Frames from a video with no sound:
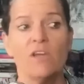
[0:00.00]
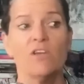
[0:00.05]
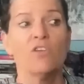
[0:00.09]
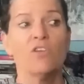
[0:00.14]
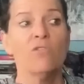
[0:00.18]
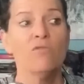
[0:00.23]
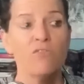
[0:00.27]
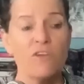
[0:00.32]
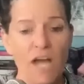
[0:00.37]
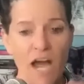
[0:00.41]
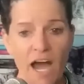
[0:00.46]

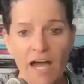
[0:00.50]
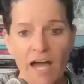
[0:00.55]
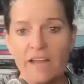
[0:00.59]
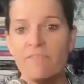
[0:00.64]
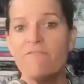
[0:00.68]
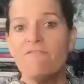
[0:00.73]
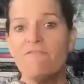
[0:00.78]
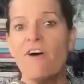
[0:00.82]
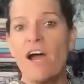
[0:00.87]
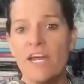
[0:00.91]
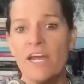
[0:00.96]
you've got to
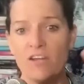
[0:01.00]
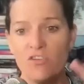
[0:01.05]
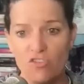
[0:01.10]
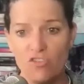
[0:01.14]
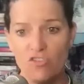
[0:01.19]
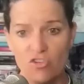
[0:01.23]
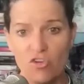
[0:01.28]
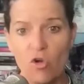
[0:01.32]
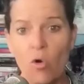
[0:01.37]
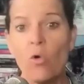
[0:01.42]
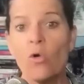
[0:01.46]
find
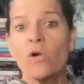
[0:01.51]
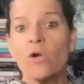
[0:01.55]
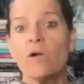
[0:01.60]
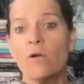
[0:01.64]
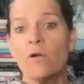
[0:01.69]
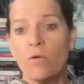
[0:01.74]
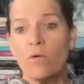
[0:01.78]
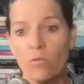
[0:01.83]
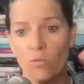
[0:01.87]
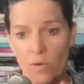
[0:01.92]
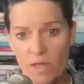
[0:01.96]

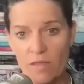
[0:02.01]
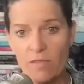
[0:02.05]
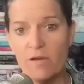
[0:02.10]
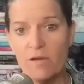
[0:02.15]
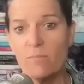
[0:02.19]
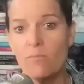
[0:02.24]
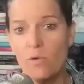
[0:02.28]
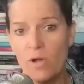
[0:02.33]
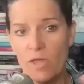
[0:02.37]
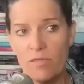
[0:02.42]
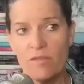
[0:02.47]
your
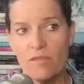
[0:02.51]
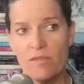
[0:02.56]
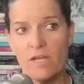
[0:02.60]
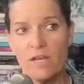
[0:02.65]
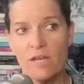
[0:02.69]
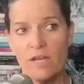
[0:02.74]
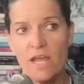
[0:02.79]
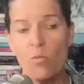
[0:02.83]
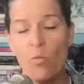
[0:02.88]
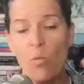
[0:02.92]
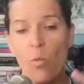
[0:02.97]
rhythm with it
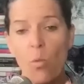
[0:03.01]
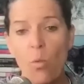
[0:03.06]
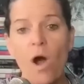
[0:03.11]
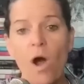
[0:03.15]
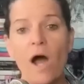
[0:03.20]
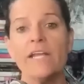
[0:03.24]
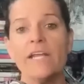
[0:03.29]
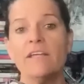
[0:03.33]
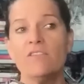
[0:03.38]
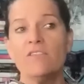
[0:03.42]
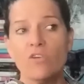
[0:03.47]
and
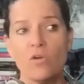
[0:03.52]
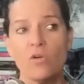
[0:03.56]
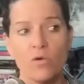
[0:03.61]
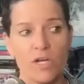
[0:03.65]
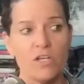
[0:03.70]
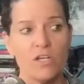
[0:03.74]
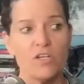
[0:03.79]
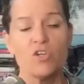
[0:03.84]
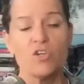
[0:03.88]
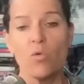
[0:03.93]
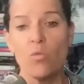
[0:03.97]
what is
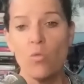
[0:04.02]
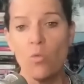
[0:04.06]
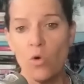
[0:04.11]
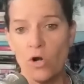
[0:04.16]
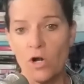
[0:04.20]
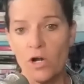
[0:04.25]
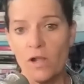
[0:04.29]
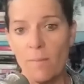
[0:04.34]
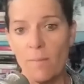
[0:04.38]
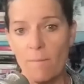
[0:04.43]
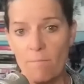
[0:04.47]
going to
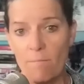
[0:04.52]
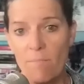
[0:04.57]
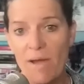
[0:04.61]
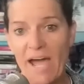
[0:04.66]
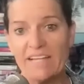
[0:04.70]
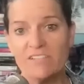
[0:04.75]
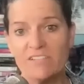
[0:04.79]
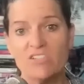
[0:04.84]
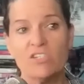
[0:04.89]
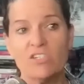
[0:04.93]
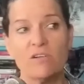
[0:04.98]
work
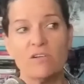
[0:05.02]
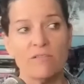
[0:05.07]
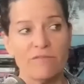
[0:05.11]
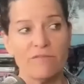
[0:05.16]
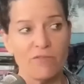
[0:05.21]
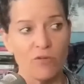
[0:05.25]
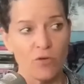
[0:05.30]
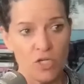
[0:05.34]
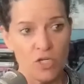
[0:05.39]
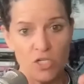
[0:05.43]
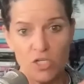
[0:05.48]
best
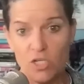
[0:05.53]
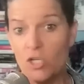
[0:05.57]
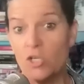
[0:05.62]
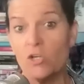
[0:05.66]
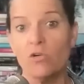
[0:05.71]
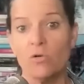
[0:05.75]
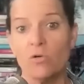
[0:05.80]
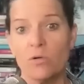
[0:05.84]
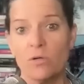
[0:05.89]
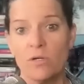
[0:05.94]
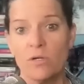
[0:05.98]
for
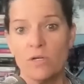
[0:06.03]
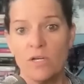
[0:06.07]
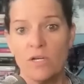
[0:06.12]
you.